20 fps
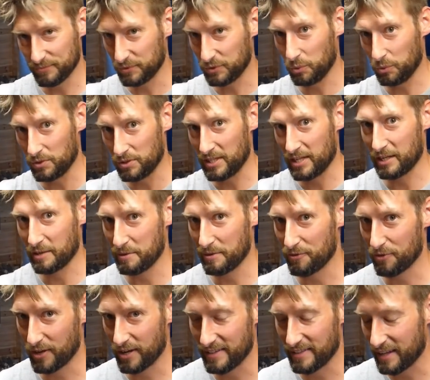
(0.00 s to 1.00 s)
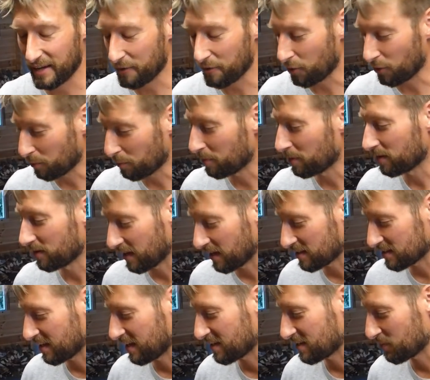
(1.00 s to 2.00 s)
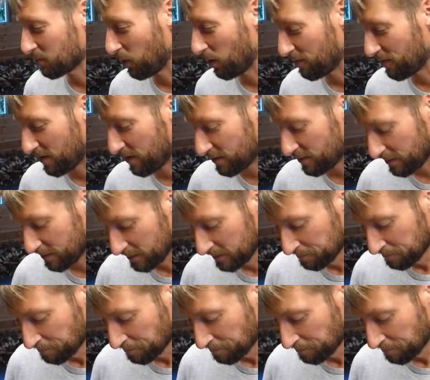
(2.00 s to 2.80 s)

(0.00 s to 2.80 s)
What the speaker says: Don't slag me for getting that wrong, but that's what I've heard.